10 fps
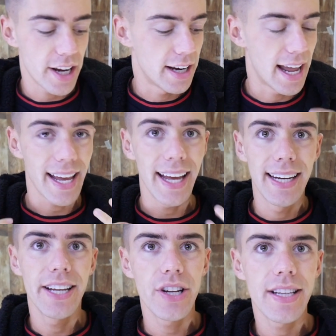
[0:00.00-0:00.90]
and like
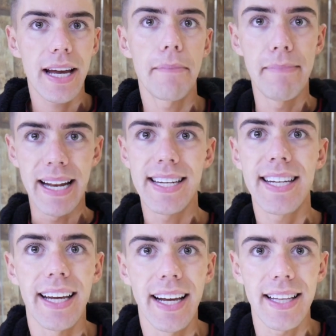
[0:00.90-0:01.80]
it literally is like
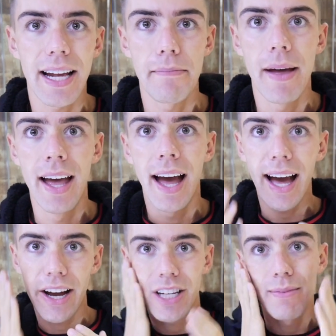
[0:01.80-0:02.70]
minty. It's like
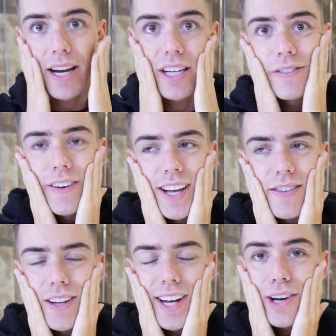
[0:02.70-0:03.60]
actually makes your
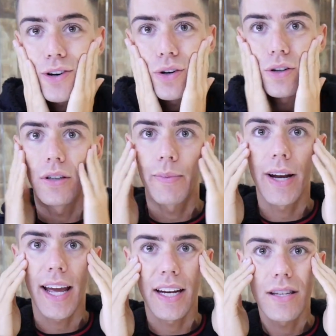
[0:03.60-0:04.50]
face feel like cold,
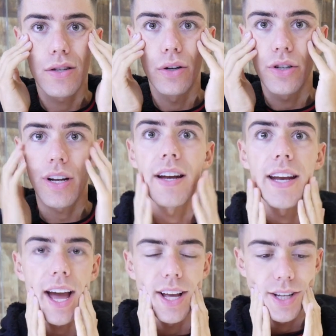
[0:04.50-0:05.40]
but like in such a
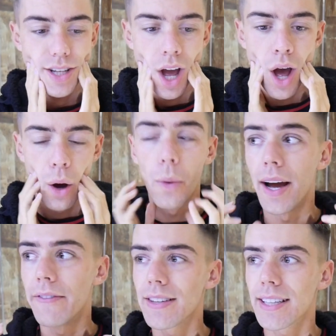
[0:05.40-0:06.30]
nice
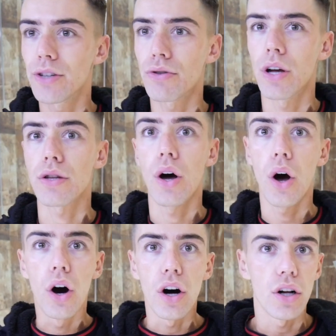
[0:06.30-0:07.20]
way. It feels like it draws
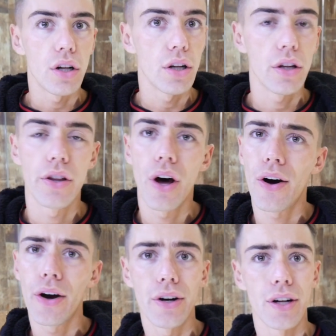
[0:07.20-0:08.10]
all the
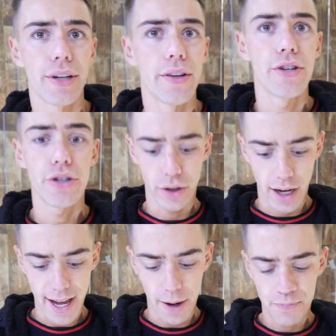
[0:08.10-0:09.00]
oil and all the
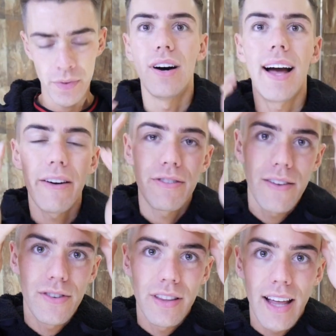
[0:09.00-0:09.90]
junk out. But after
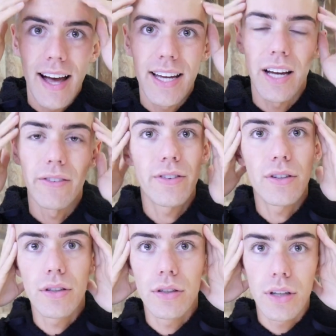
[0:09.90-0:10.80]
I've done that and I've
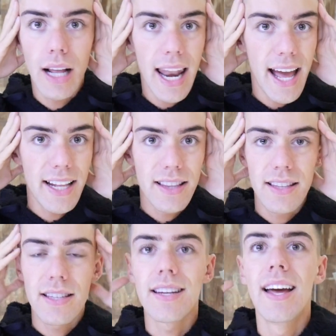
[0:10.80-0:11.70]

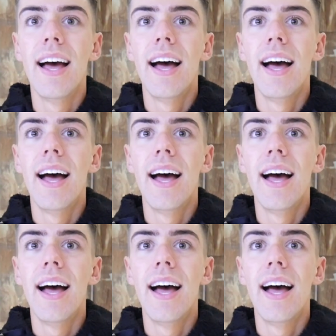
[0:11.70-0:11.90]
cleansed,